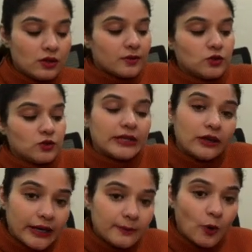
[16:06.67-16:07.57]
you can
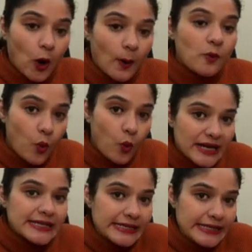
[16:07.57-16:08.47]
write prop 1
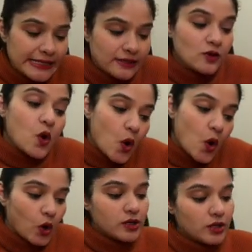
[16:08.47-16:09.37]
ene or
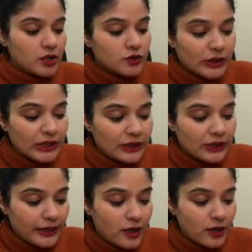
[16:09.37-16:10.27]
you can write
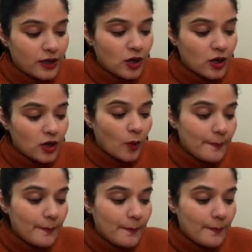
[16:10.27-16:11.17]
prop
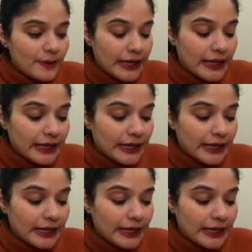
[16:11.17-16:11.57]
ane.